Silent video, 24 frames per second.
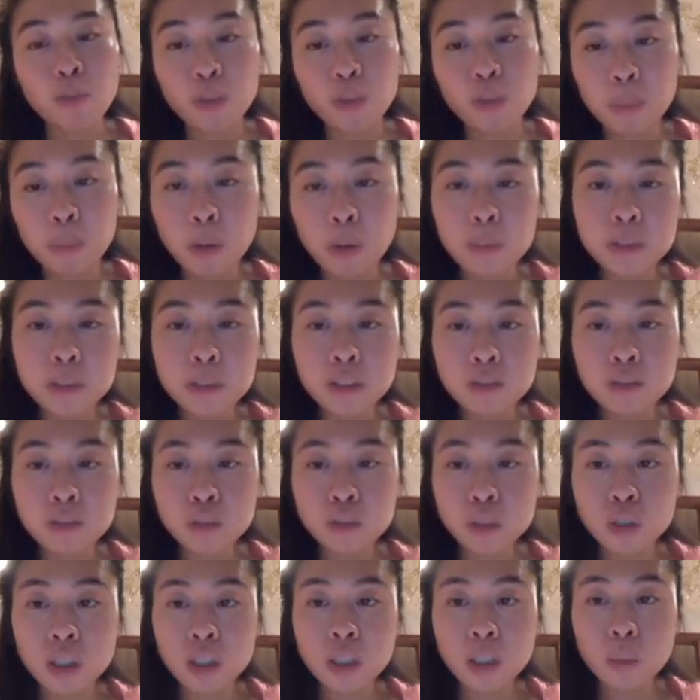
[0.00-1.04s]
But for the purpose of
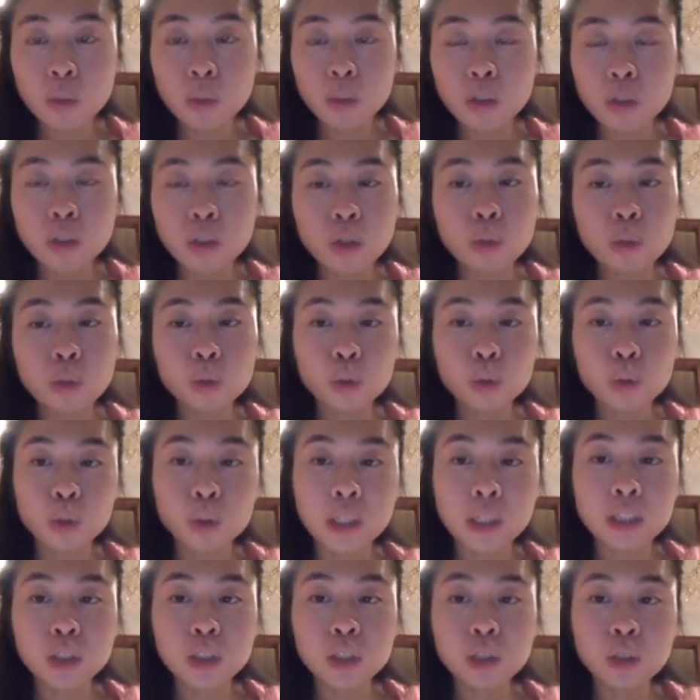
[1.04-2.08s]
this training, we're going to go
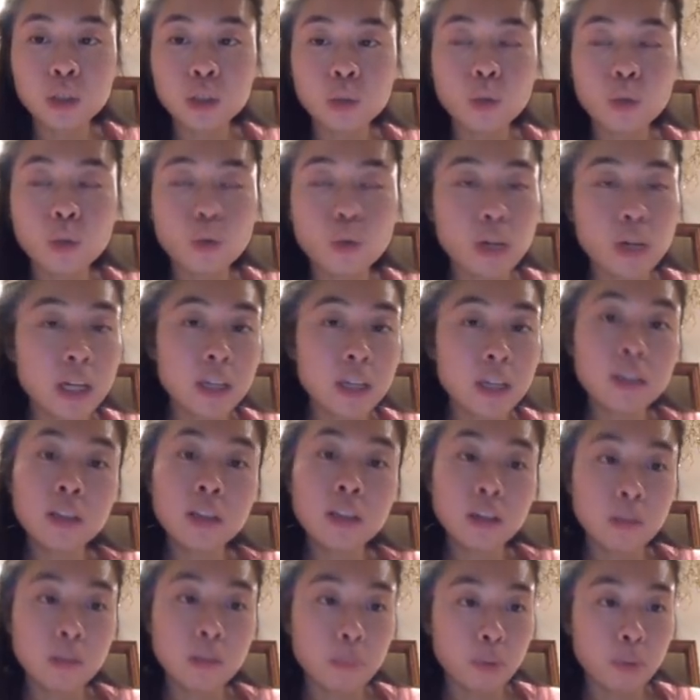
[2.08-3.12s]
straight to
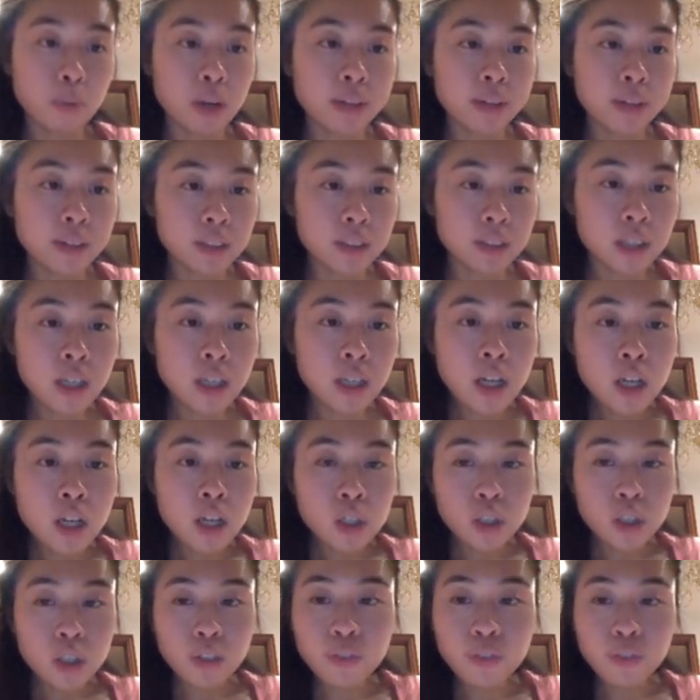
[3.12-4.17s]
creating the product.
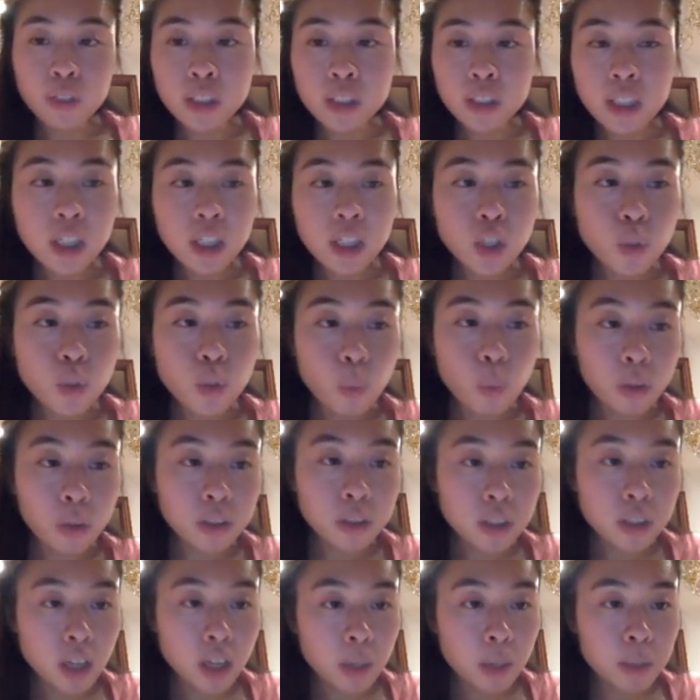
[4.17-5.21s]
So the first thing you
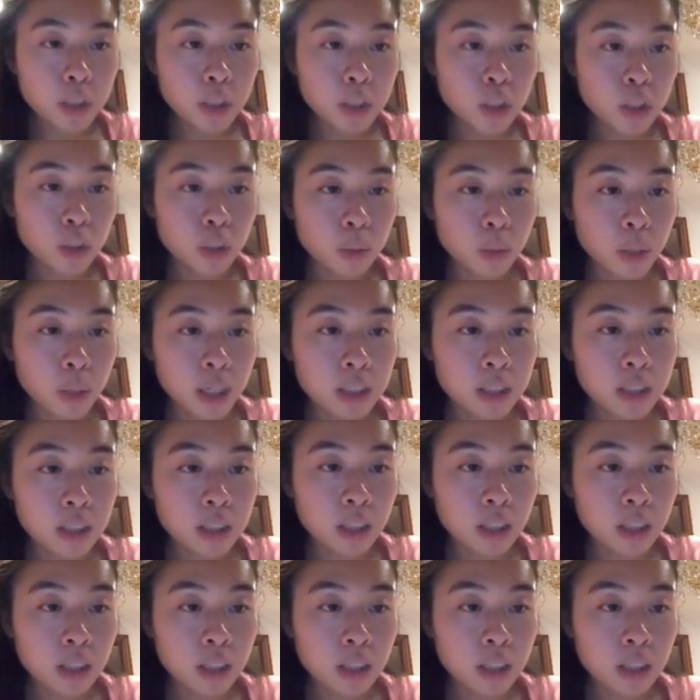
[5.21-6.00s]
want to come and do